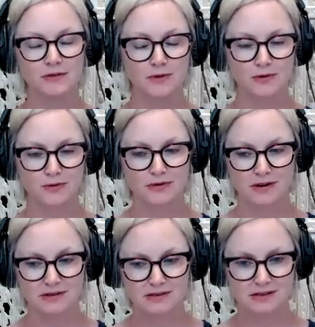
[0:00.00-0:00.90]
for both
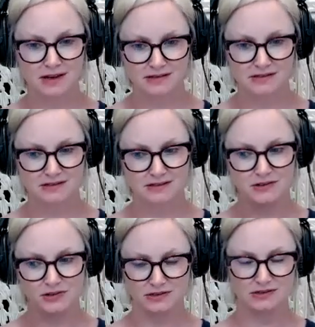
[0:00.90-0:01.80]
us as
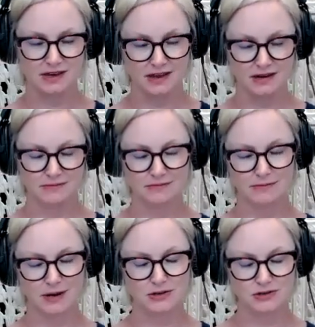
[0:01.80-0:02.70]
clinicians and
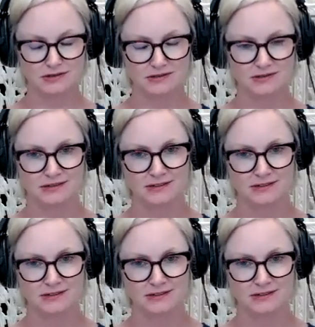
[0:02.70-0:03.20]
patients?